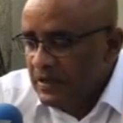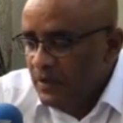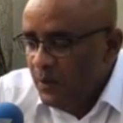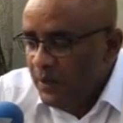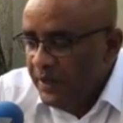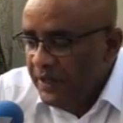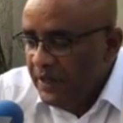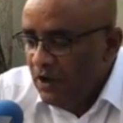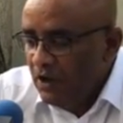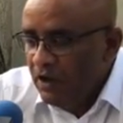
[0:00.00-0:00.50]

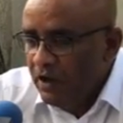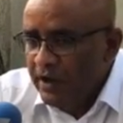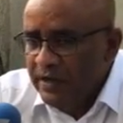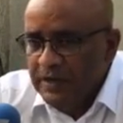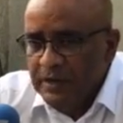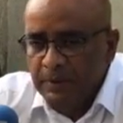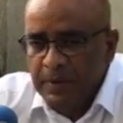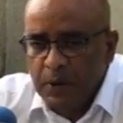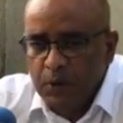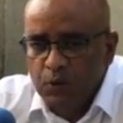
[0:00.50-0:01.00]
We heard
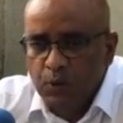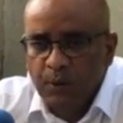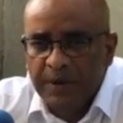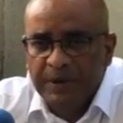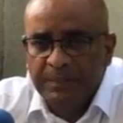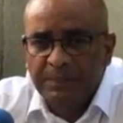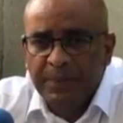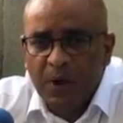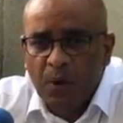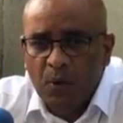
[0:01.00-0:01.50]
about
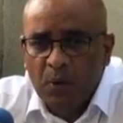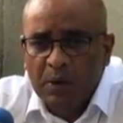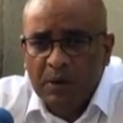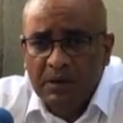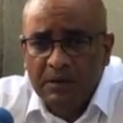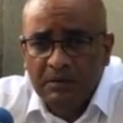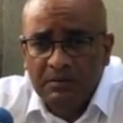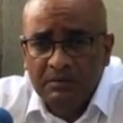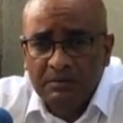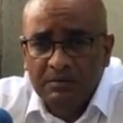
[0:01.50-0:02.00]
wind power,
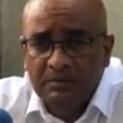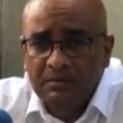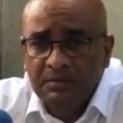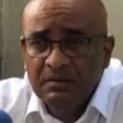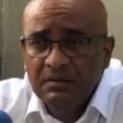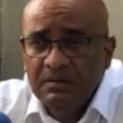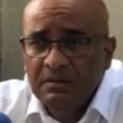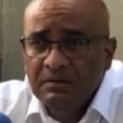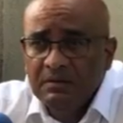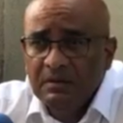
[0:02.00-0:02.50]

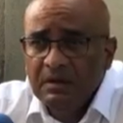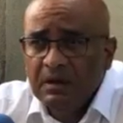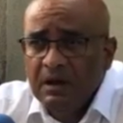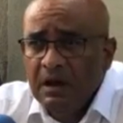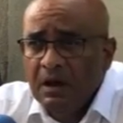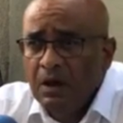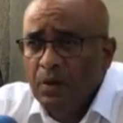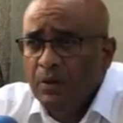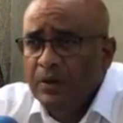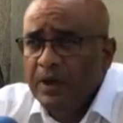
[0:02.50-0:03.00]

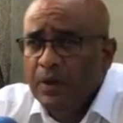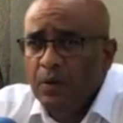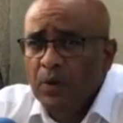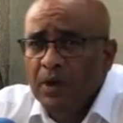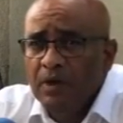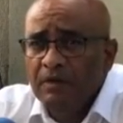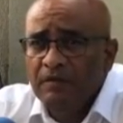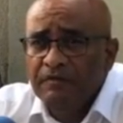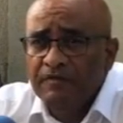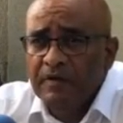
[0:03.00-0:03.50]
how they
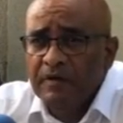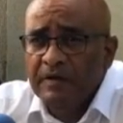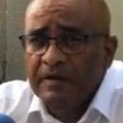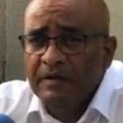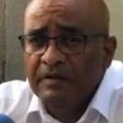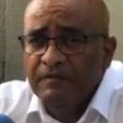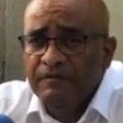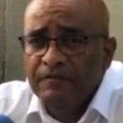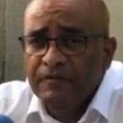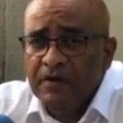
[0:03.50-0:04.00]
were
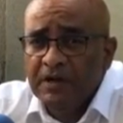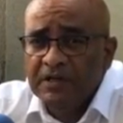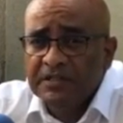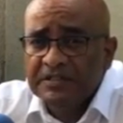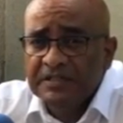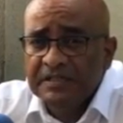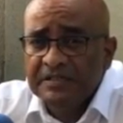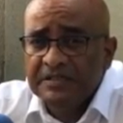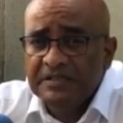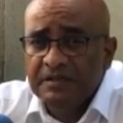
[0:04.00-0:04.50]

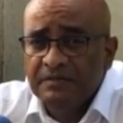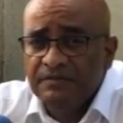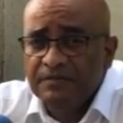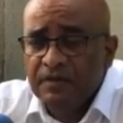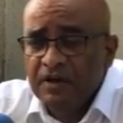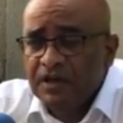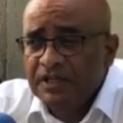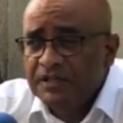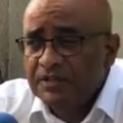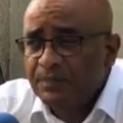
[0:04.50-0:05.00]
since the
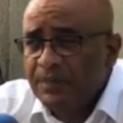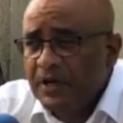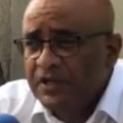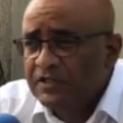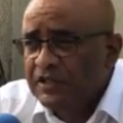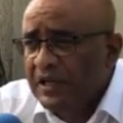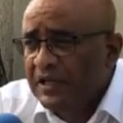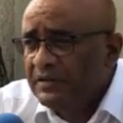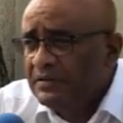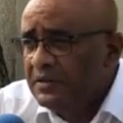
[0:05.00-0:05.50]
first
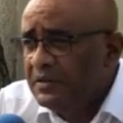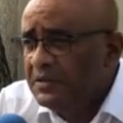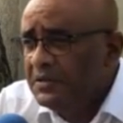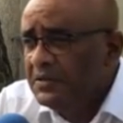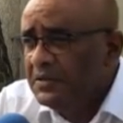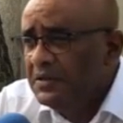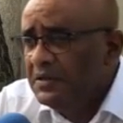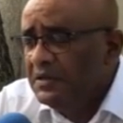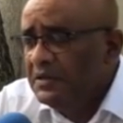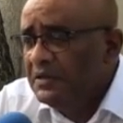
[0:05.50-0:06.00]
budget
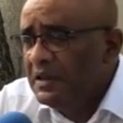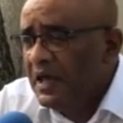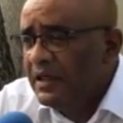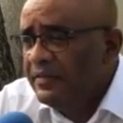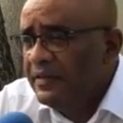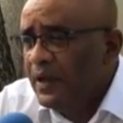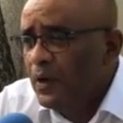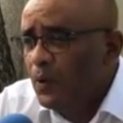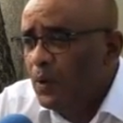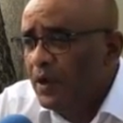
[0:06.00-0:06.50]
that
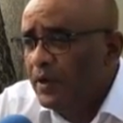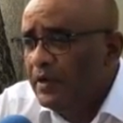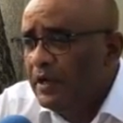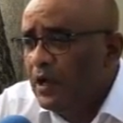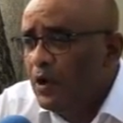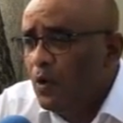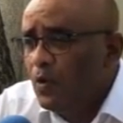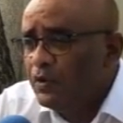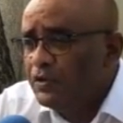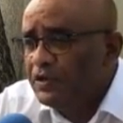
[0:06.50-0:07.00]
they were
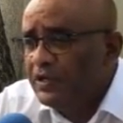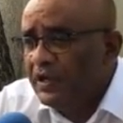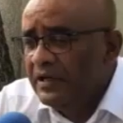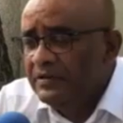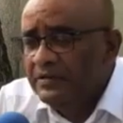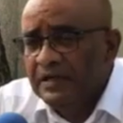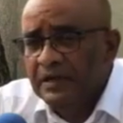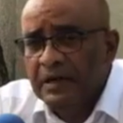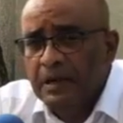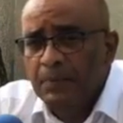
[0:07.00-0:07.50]

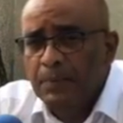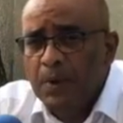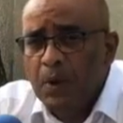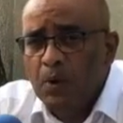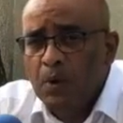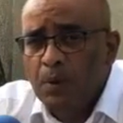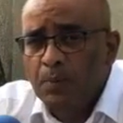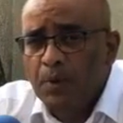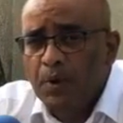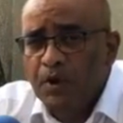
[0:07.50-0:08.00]
negotiating a
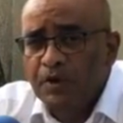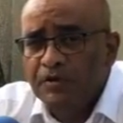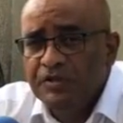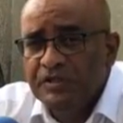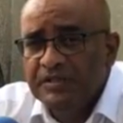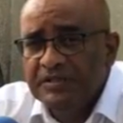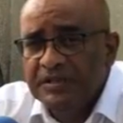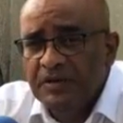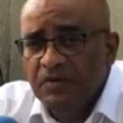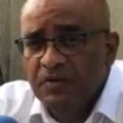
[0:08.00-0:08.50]
power
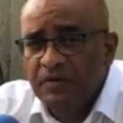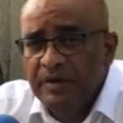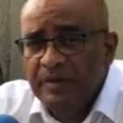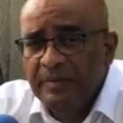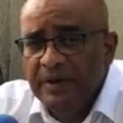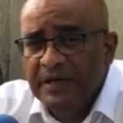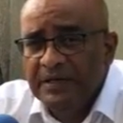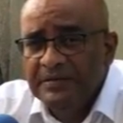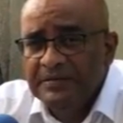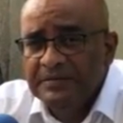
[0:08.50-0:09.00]
purchase
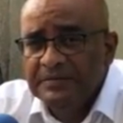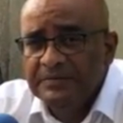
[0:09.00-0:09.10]
agreement.